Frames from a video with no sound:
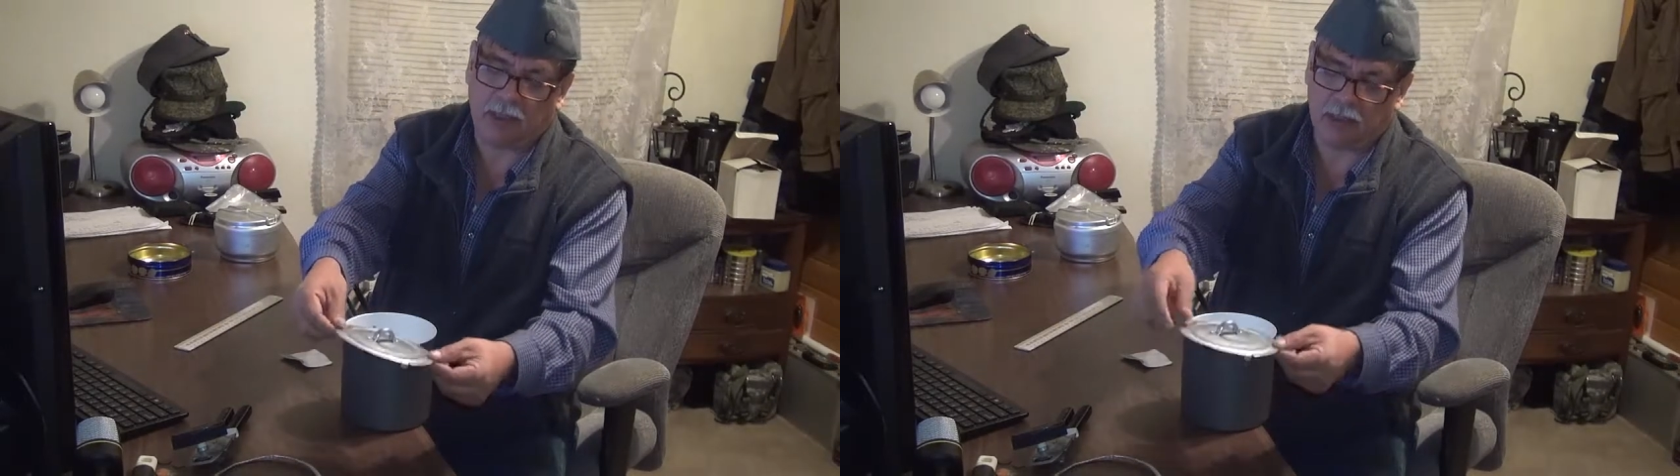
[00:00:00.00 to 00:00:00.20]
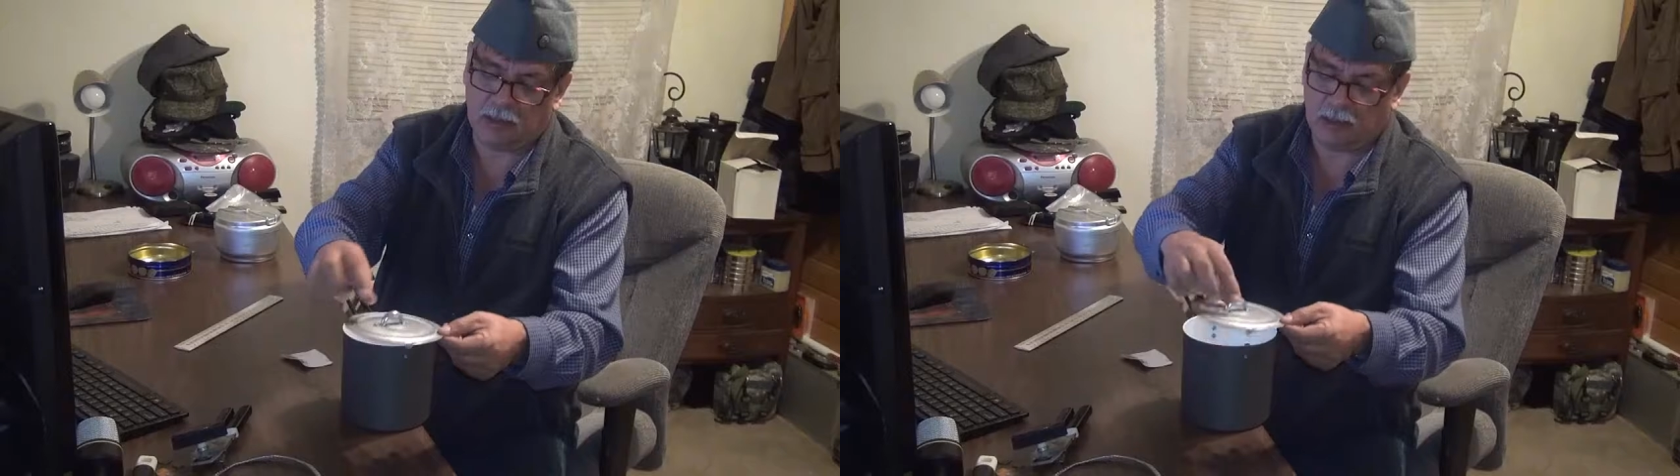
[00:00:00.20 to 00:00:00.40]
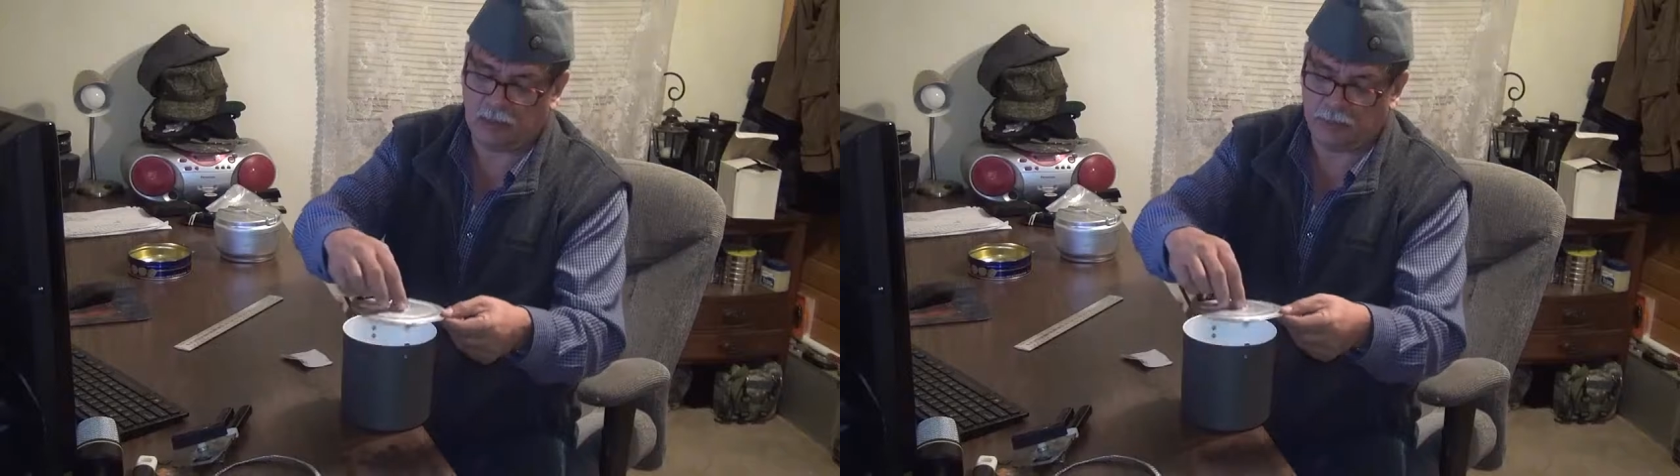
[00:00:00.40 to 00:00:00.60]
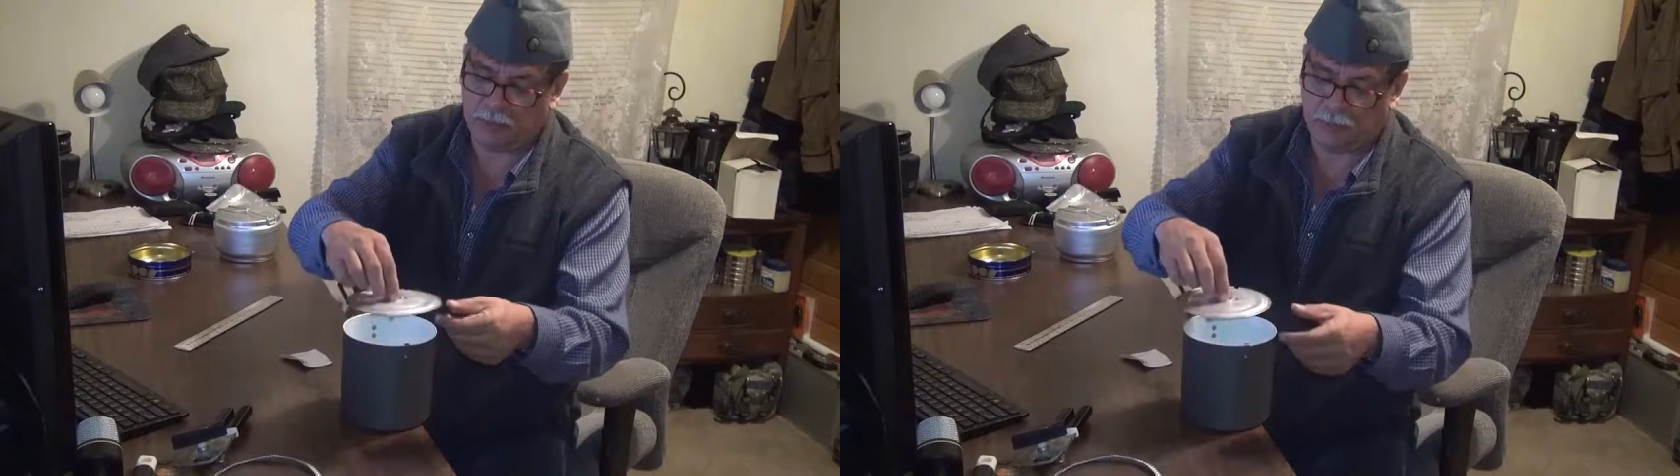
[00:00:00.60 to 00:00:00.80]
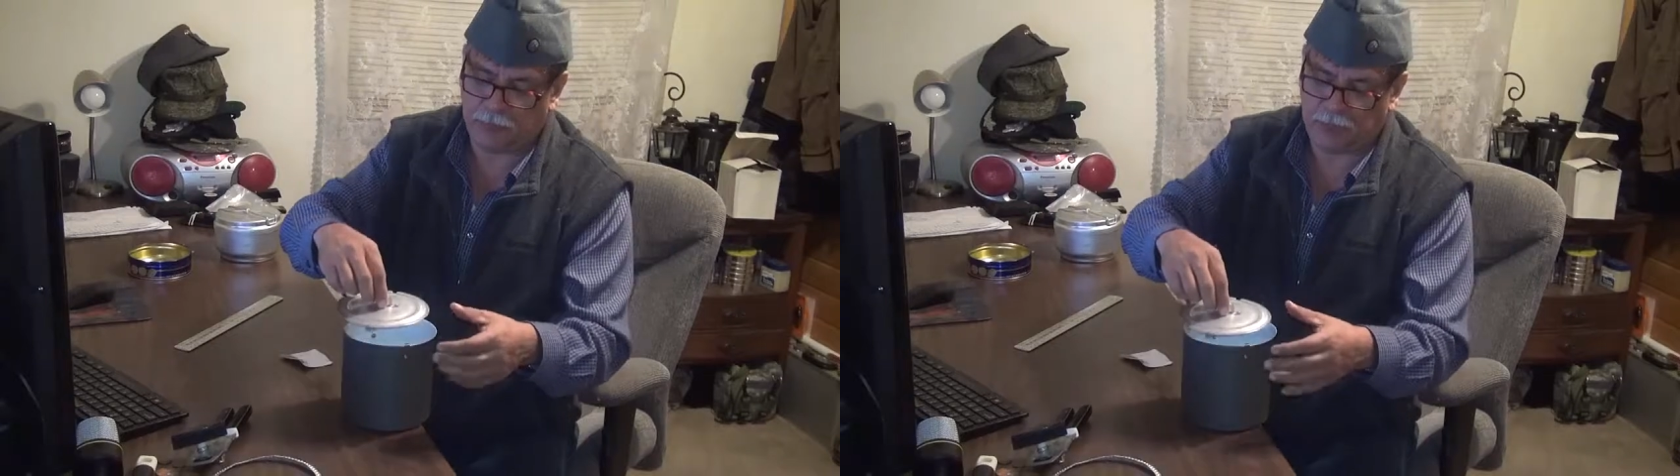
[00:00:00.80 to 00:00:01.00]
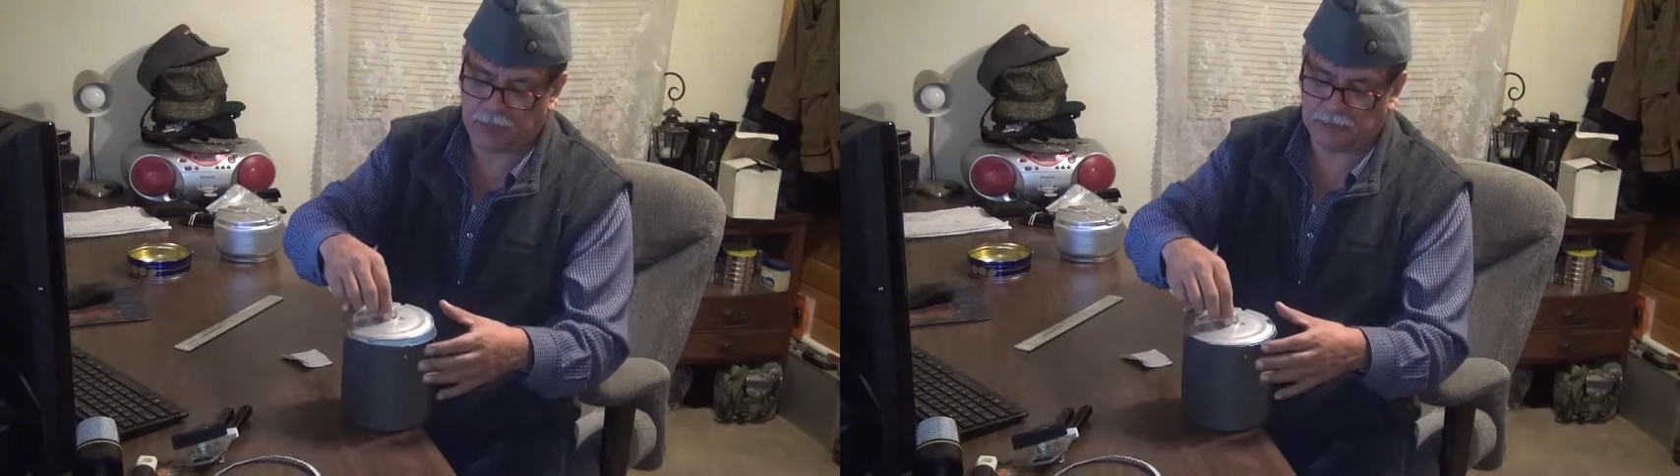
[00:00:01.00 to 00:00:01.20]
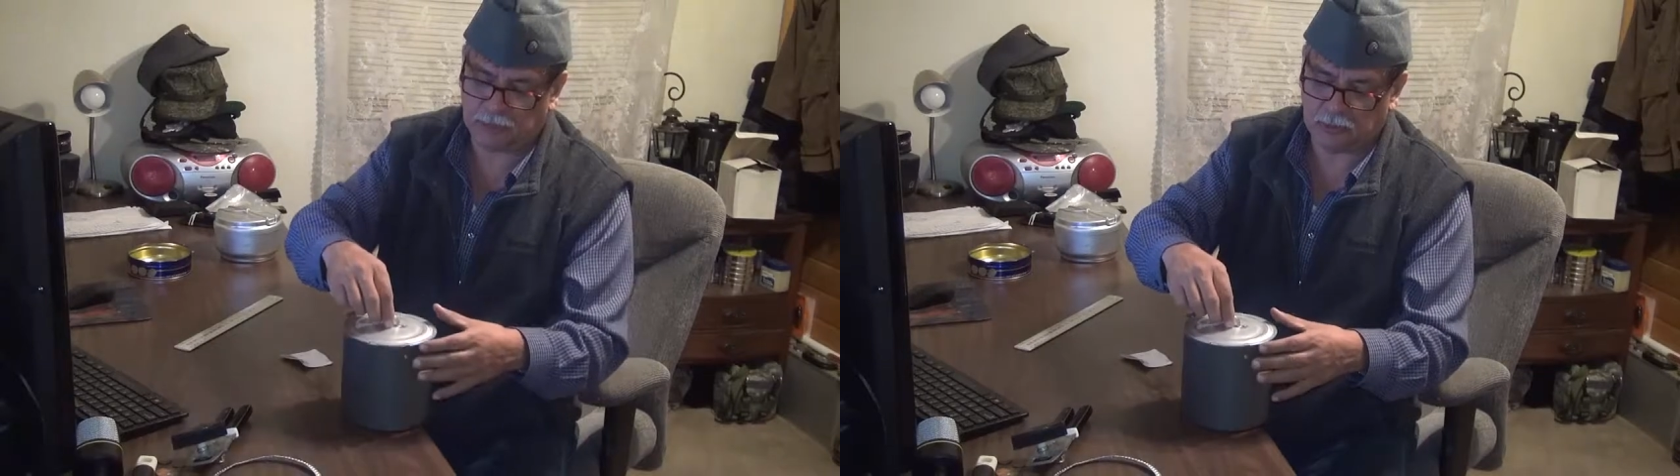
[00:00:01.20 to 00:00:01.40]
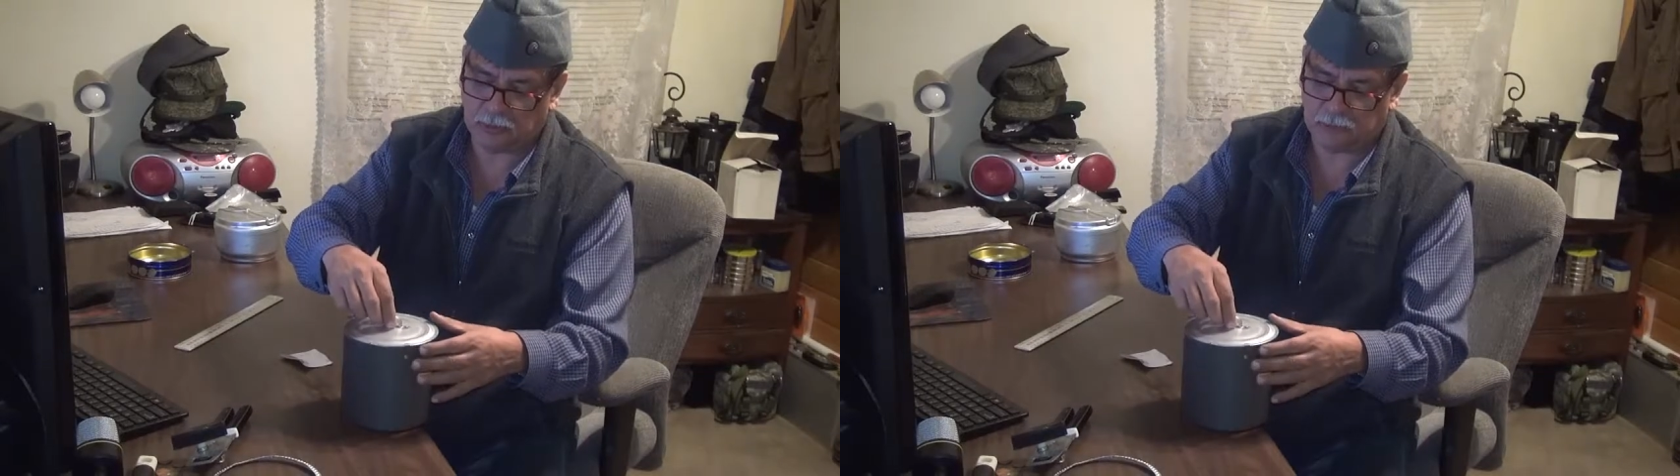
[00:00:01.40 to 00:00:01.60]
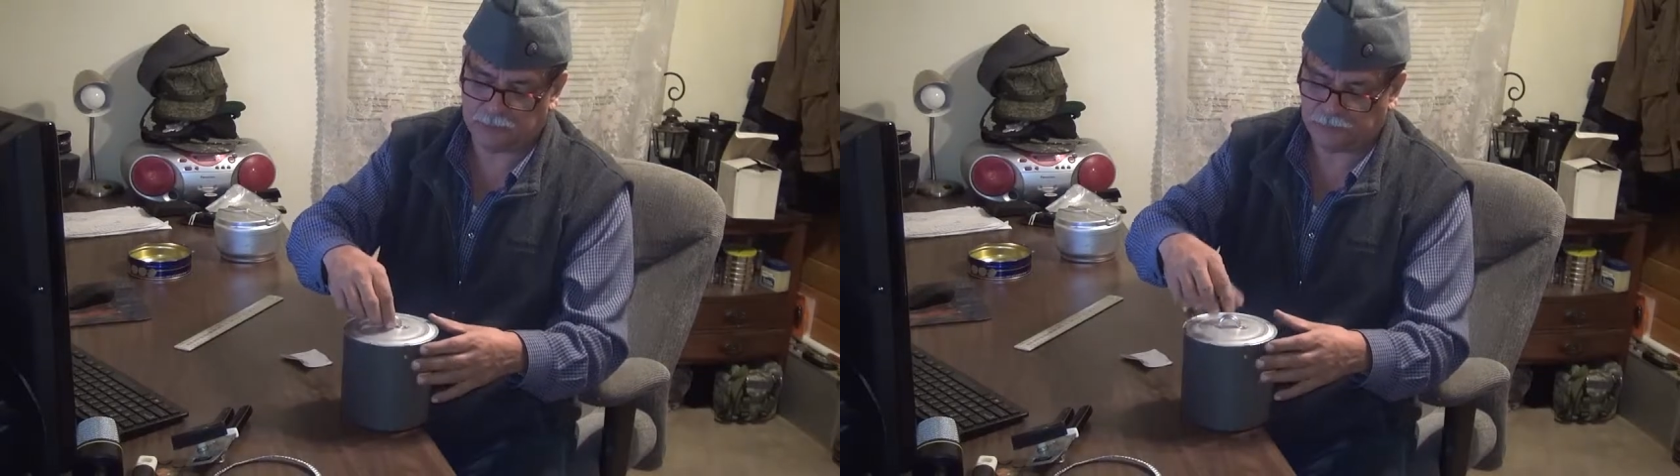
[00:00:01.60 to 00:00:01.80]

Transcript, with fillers: uh, aluminum pot so